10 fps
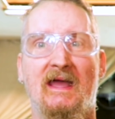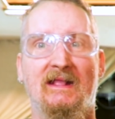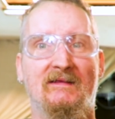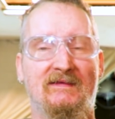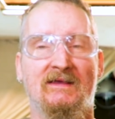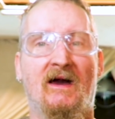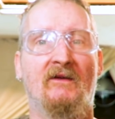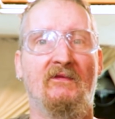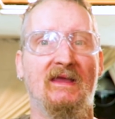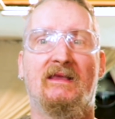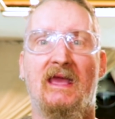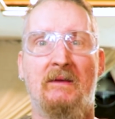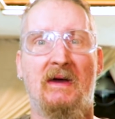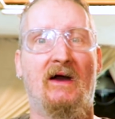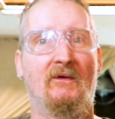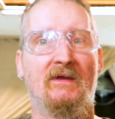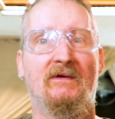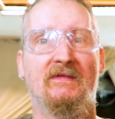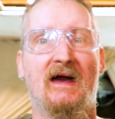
80 CRV came out real